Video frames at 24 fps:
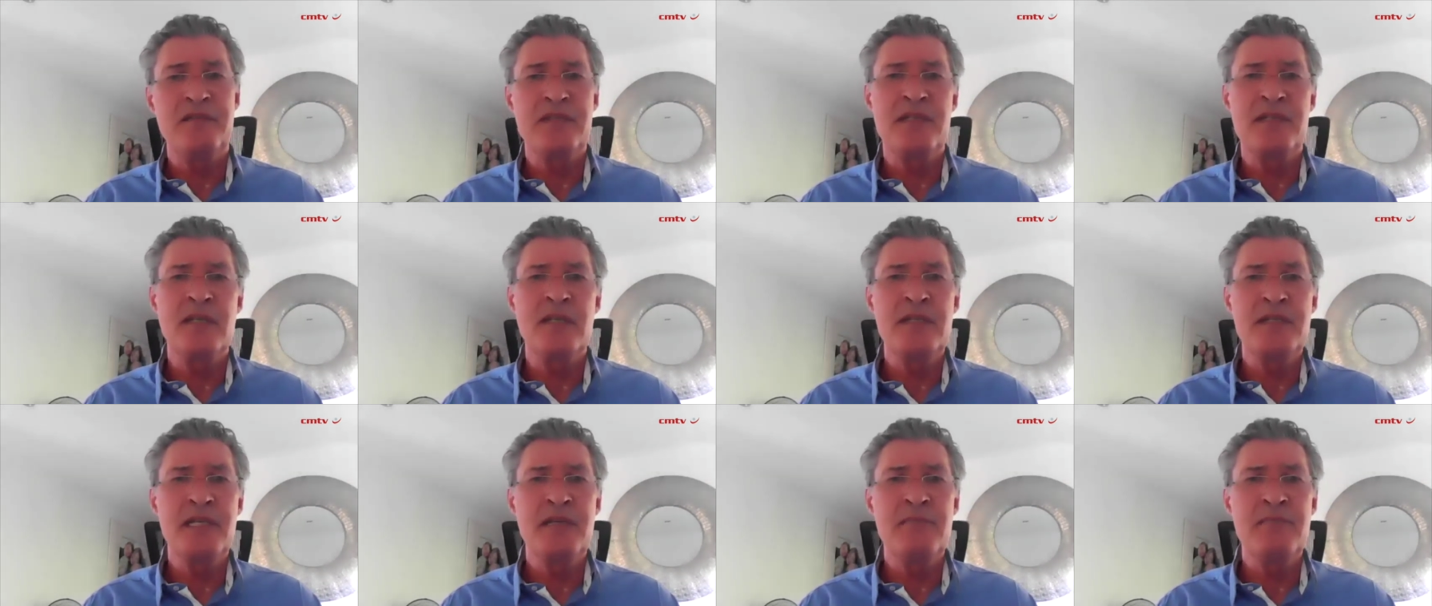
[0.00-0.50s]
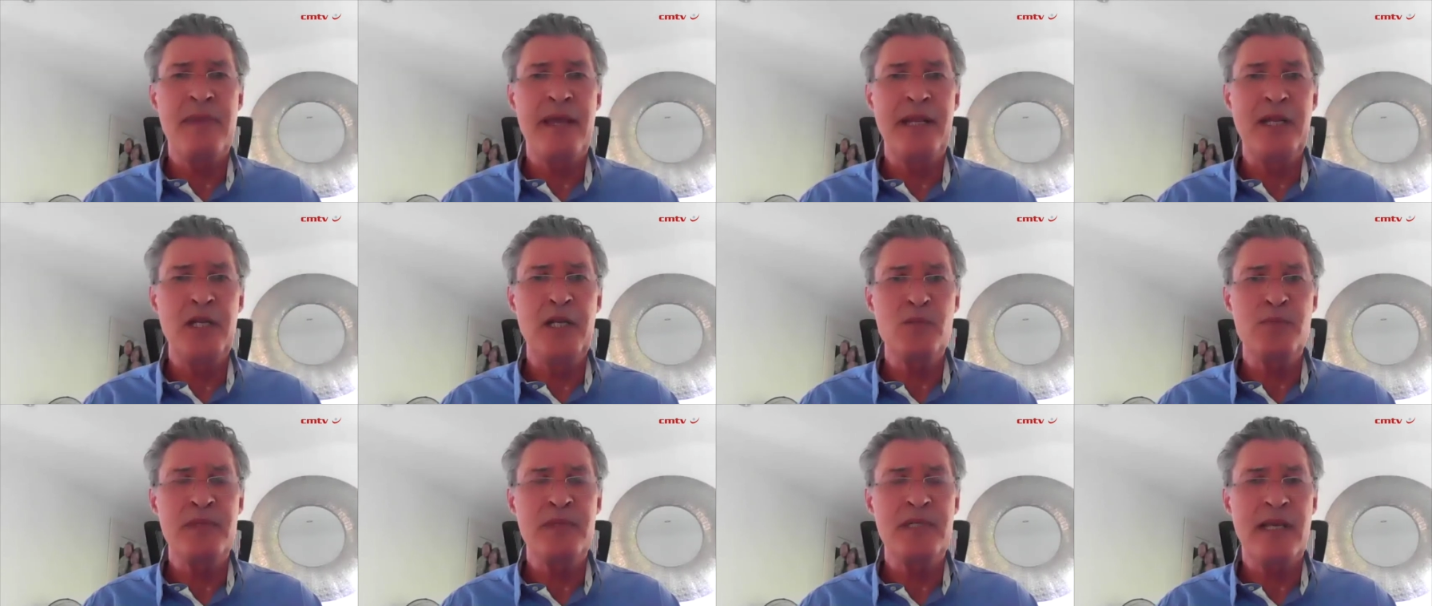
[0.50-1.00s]
facility
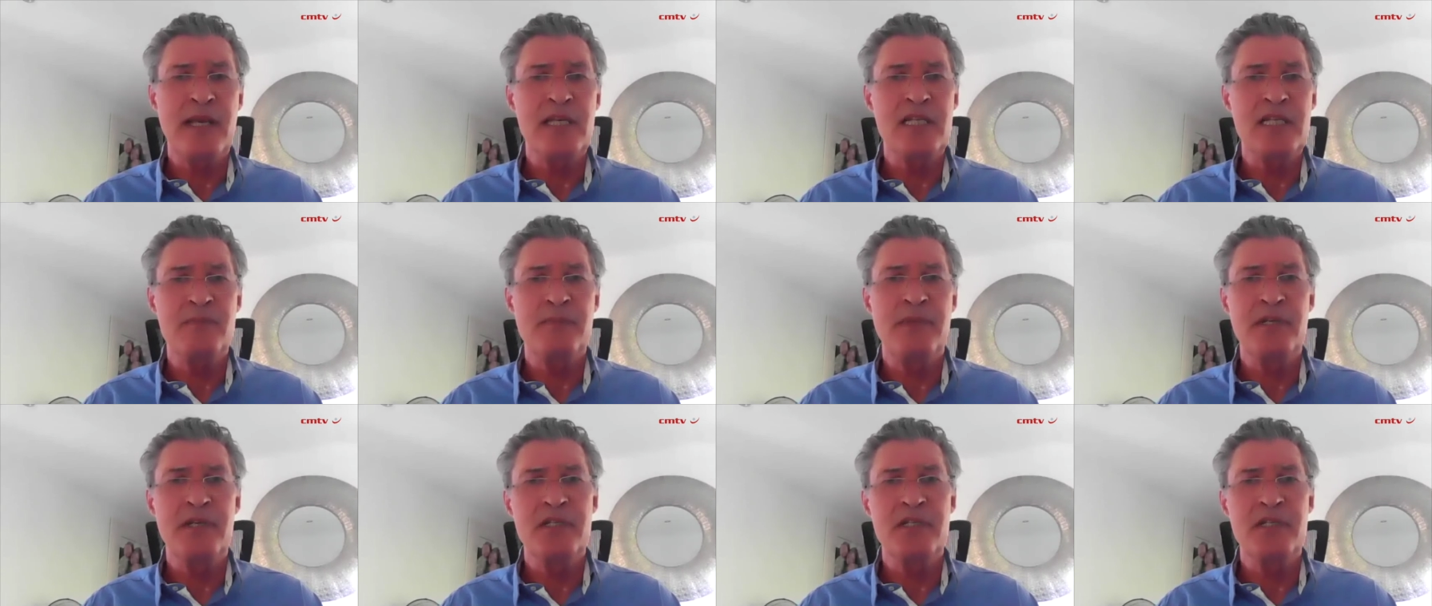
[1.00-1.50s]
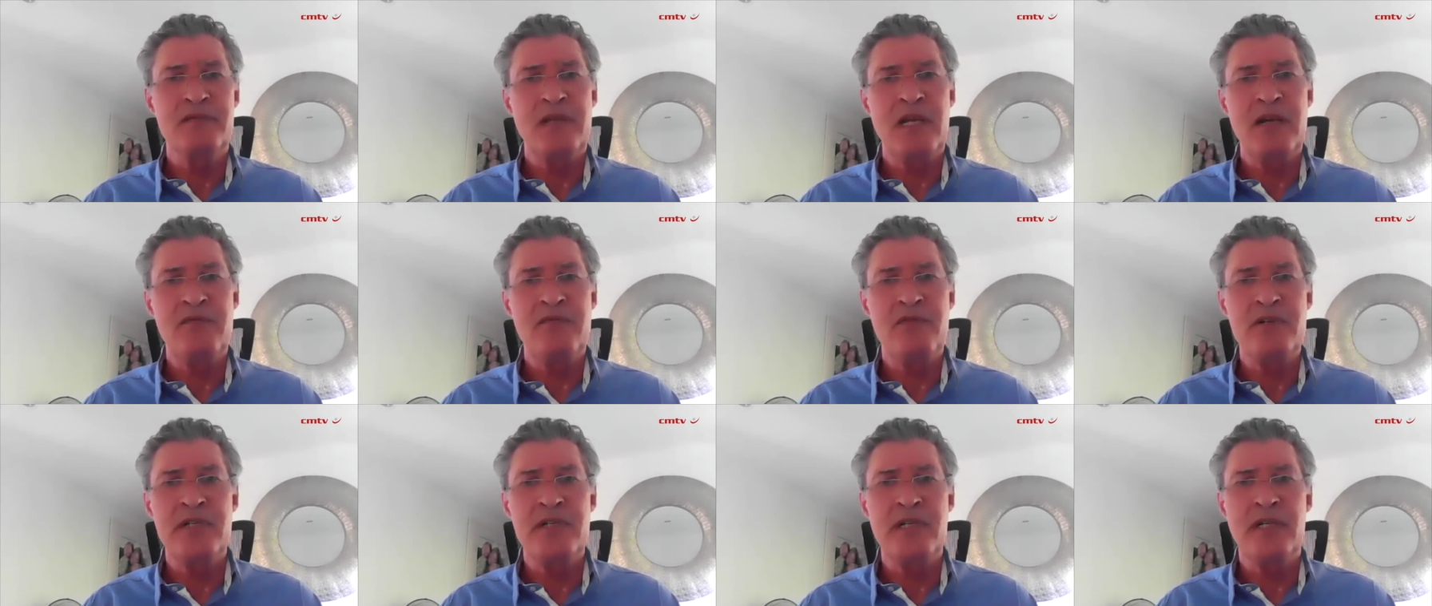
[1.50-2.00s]
management aspect of
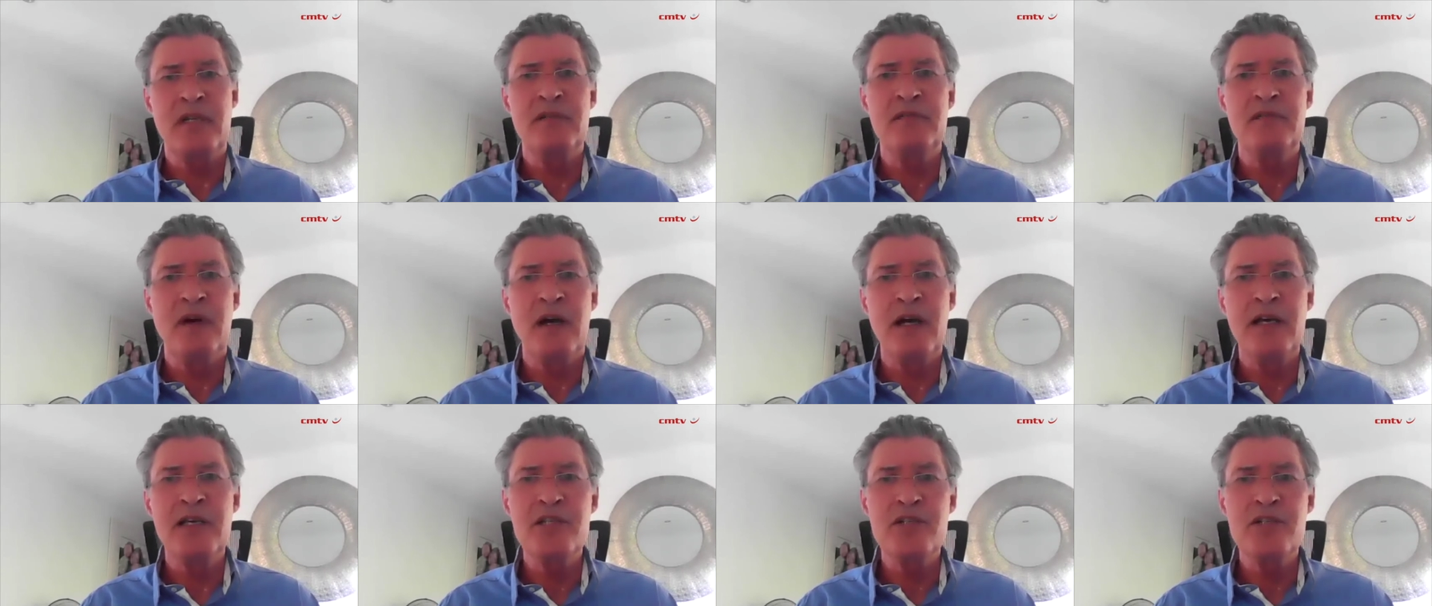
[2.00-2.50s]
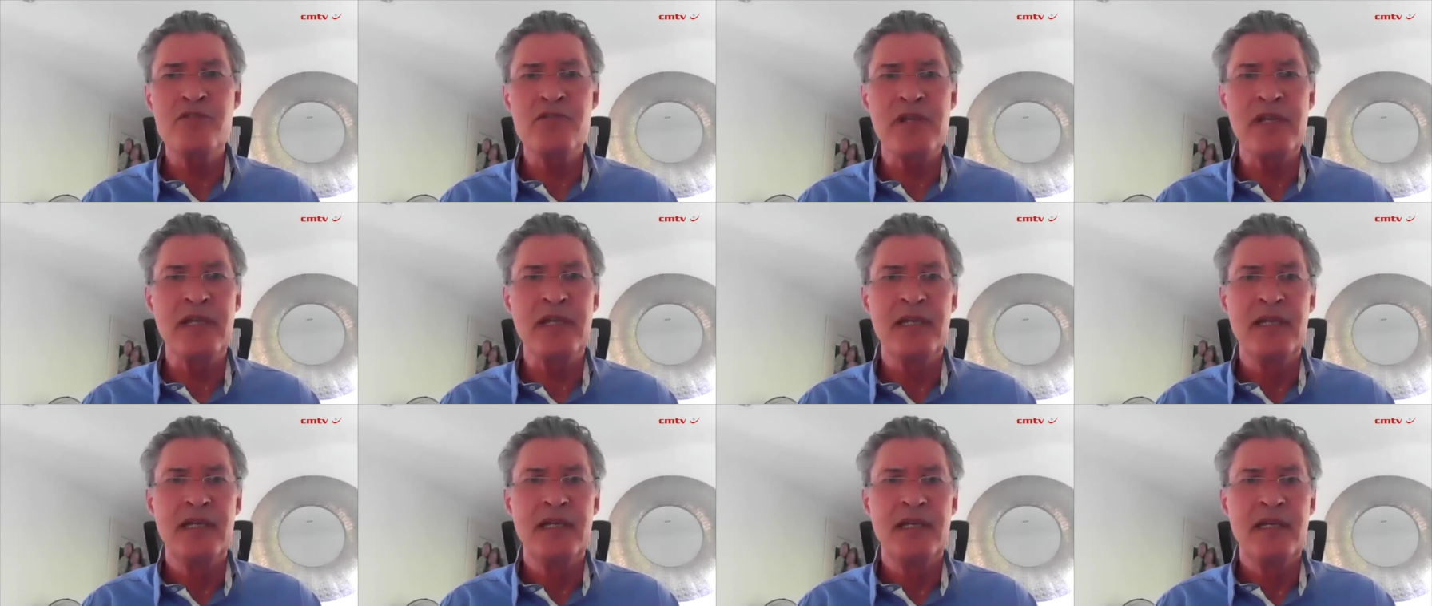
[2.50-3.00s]
Afroteq Advisory,